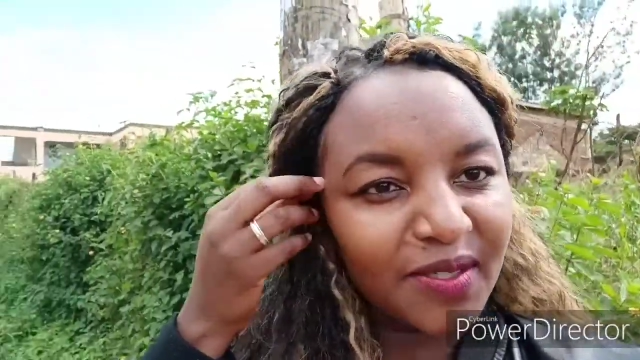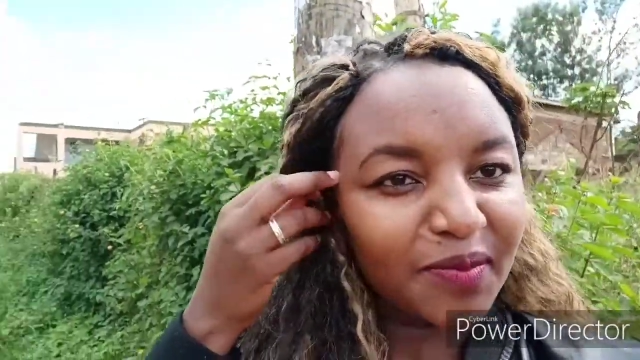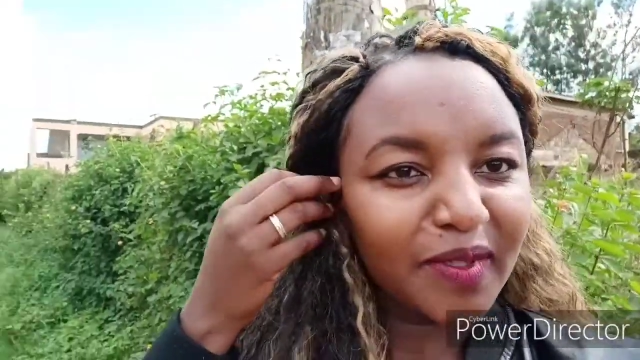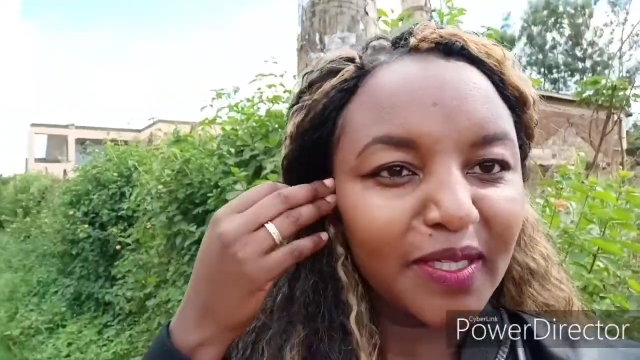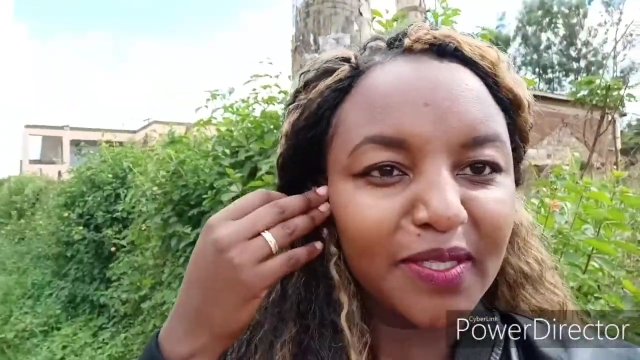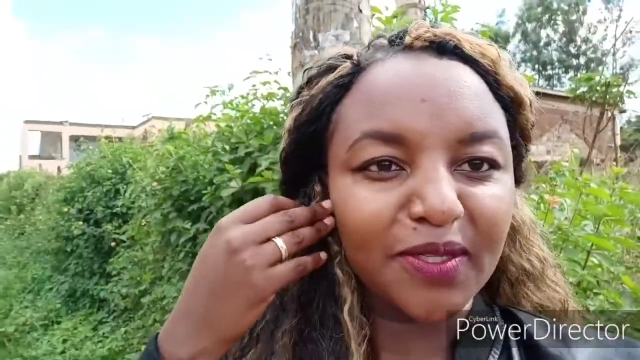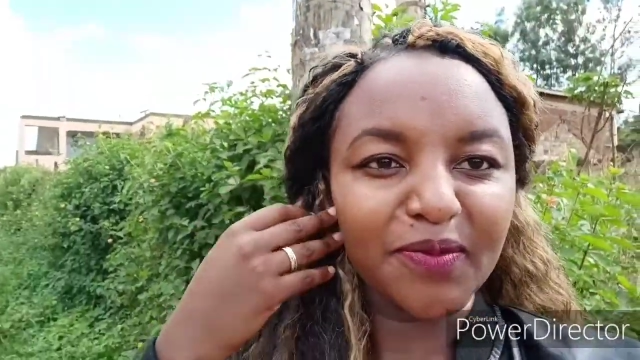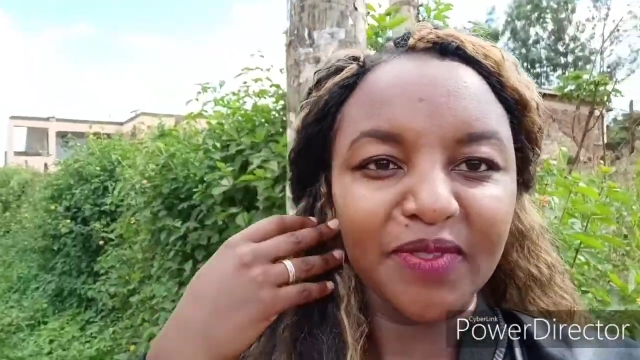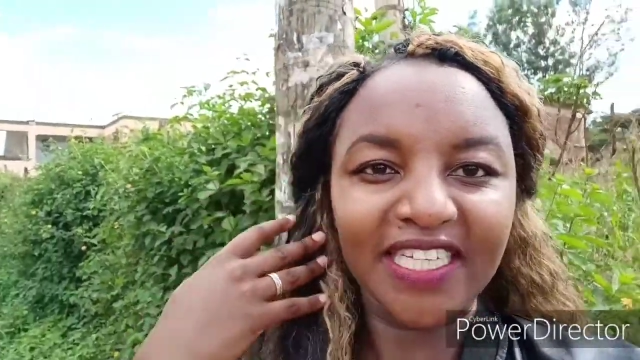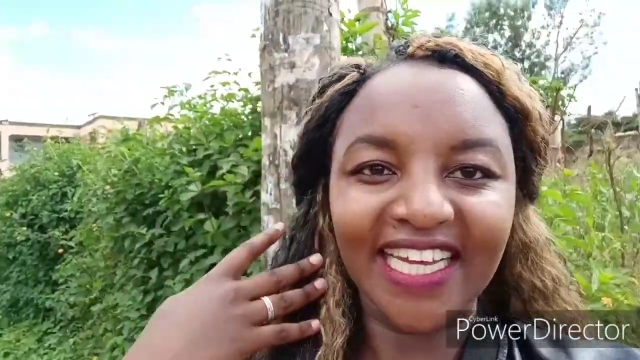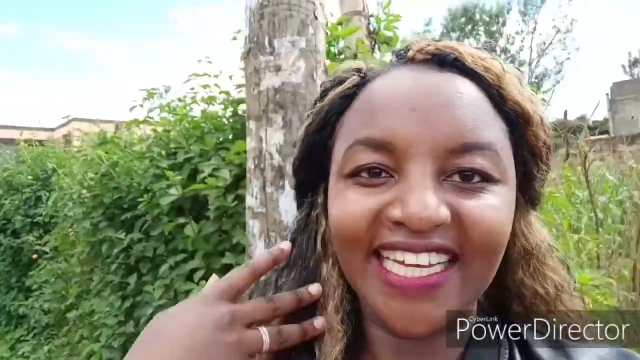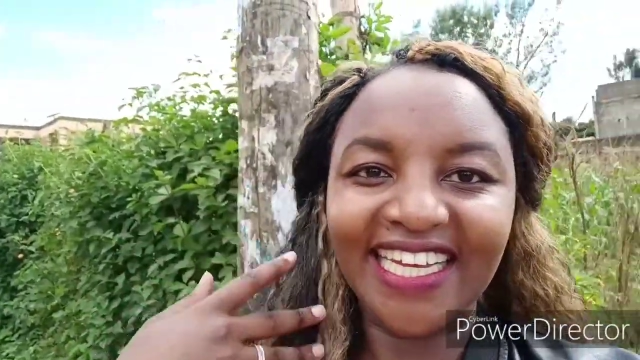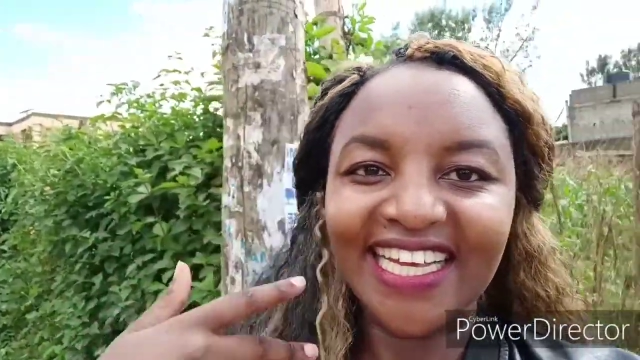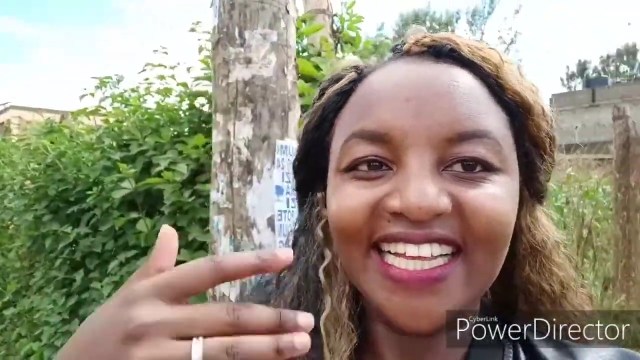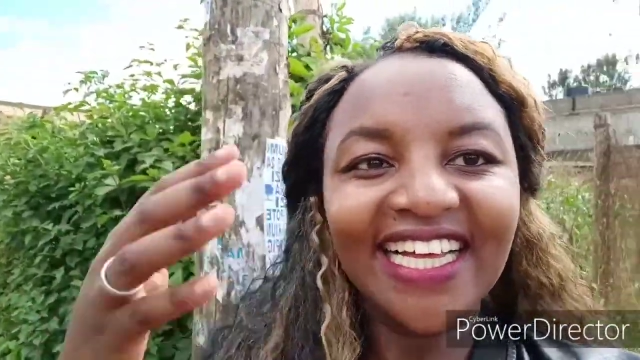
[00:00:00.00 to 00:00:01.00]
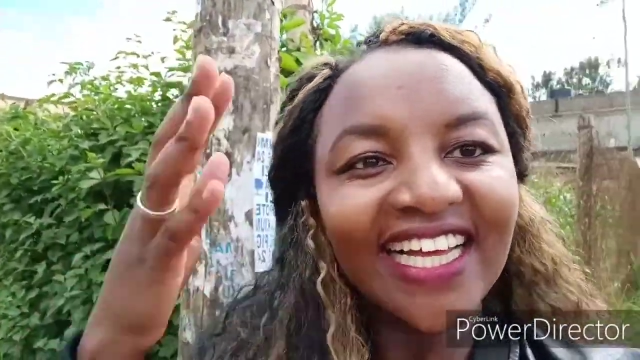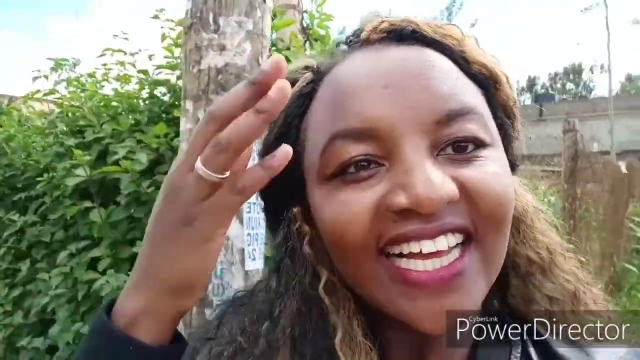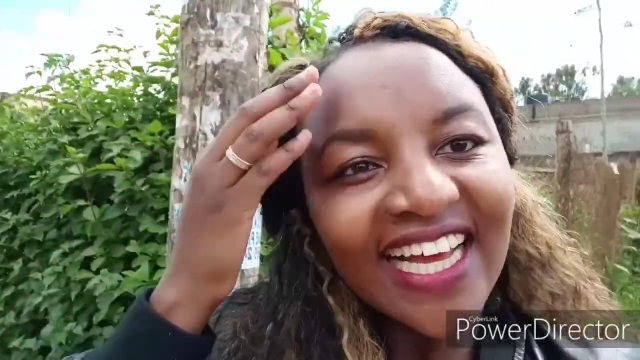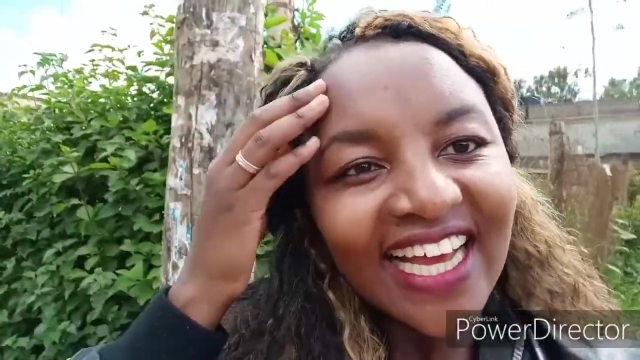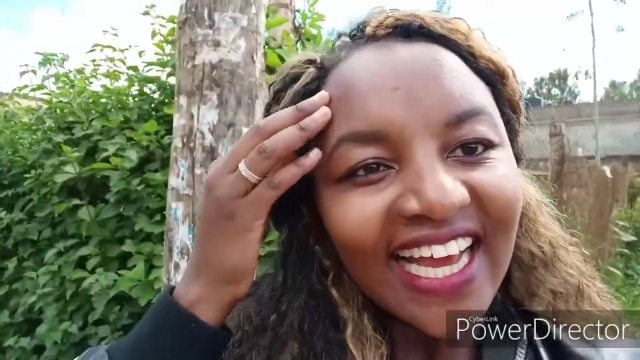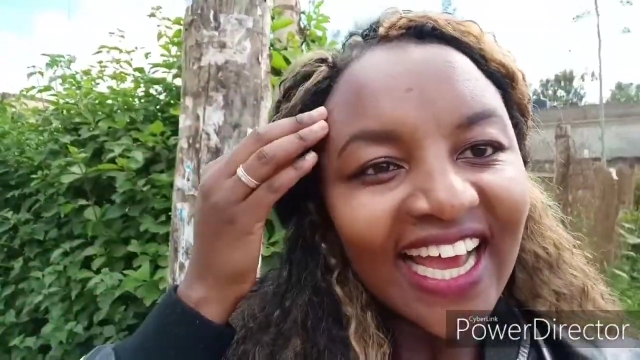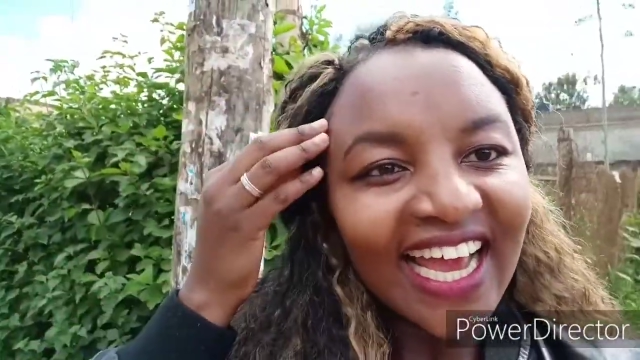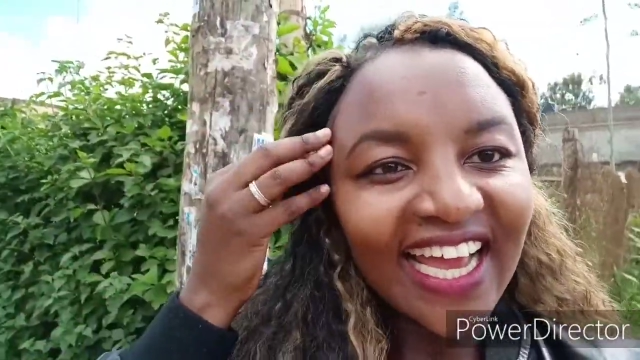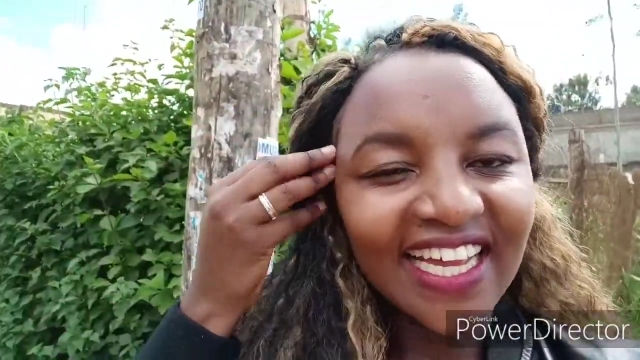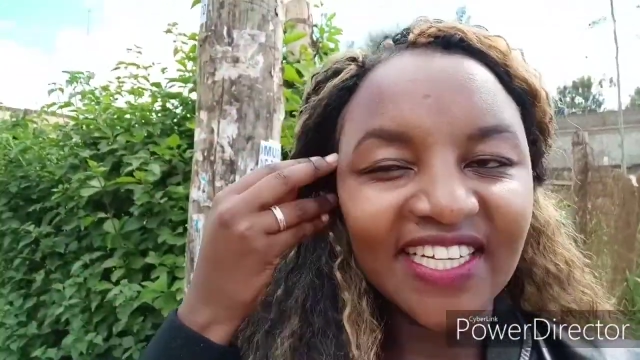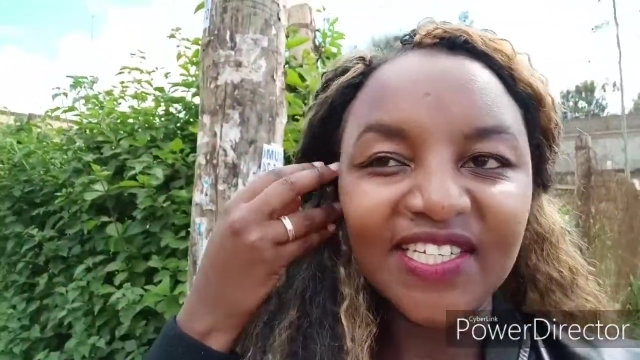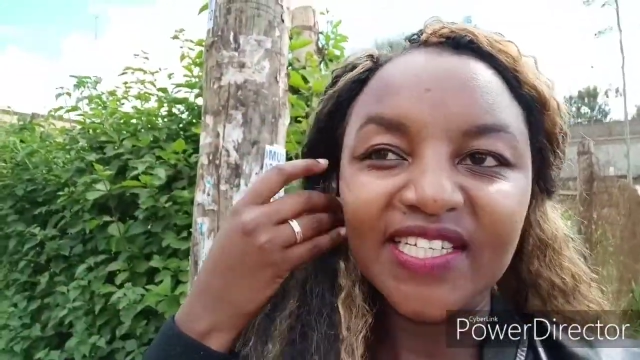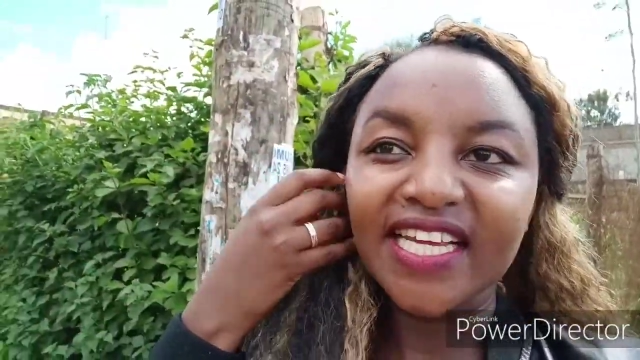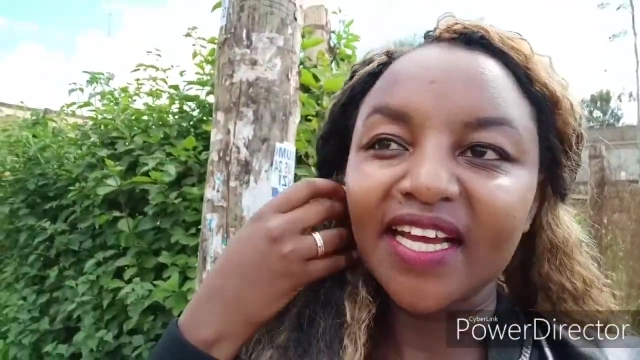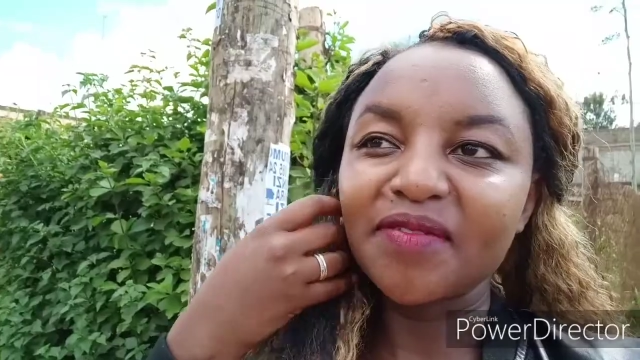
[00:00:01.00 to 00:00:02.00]
to my YouTube channel,
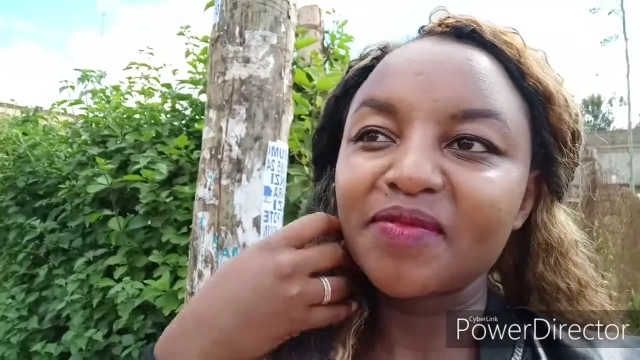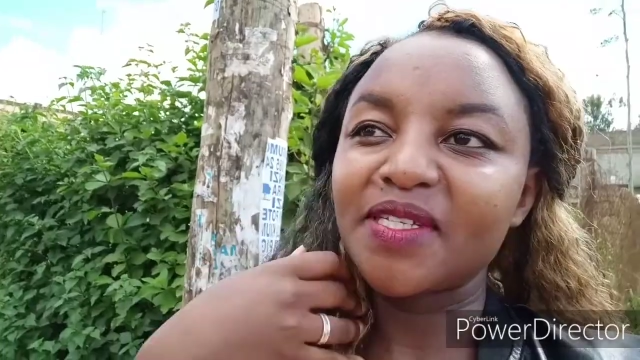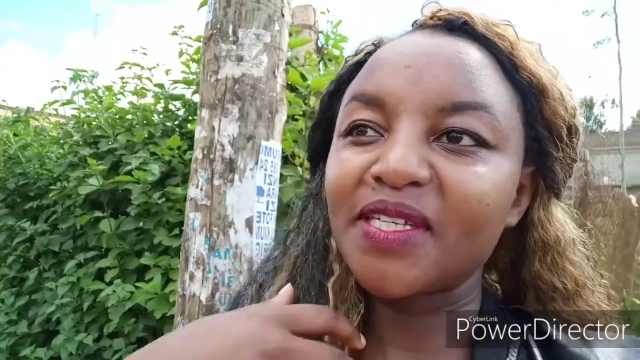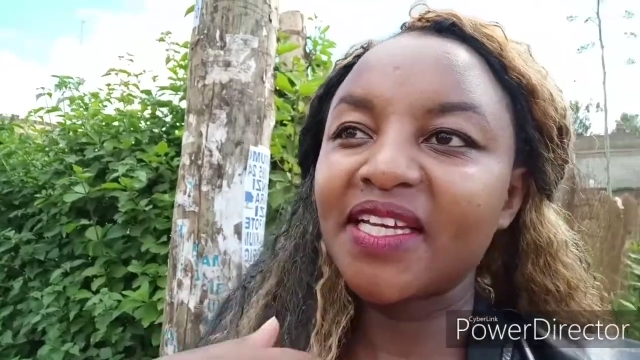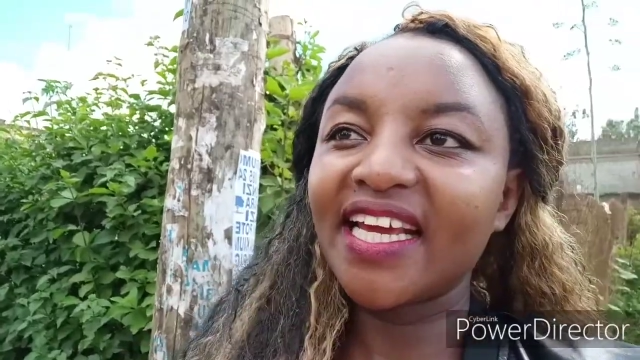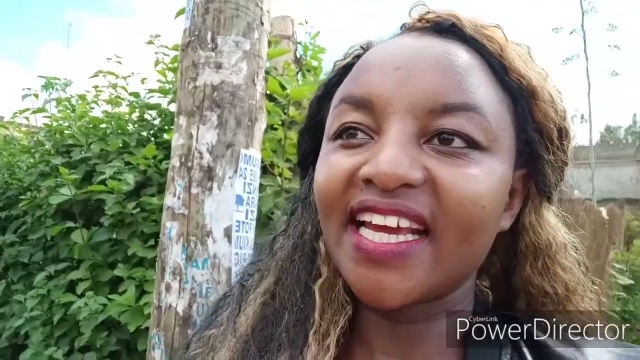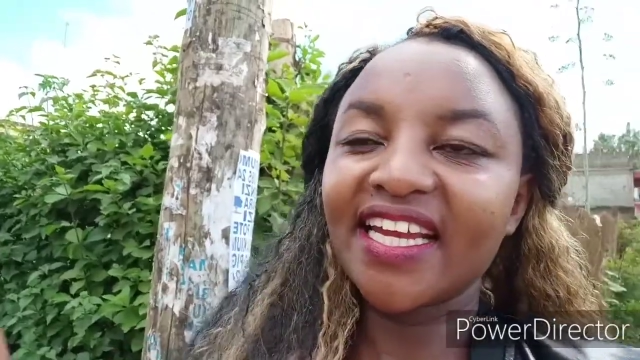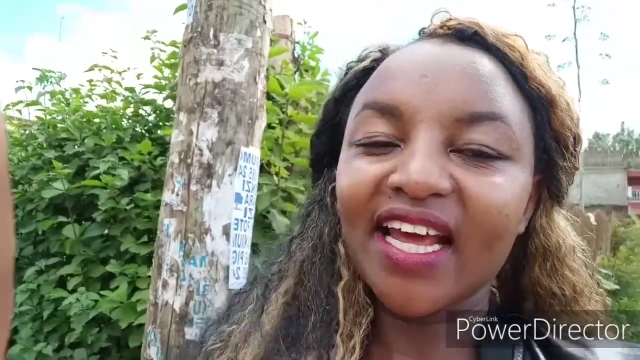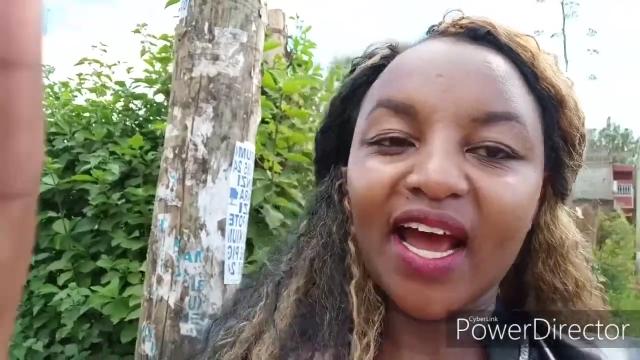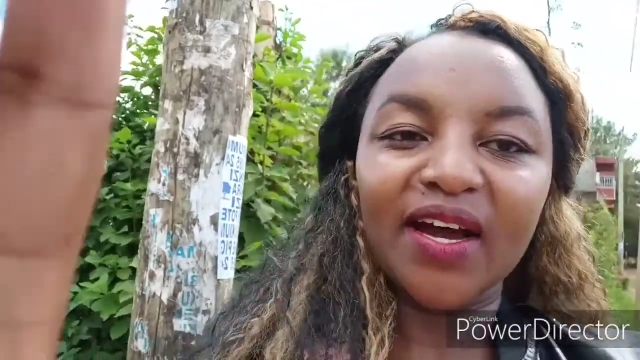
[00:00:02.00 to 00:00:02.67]
and today I'm doing an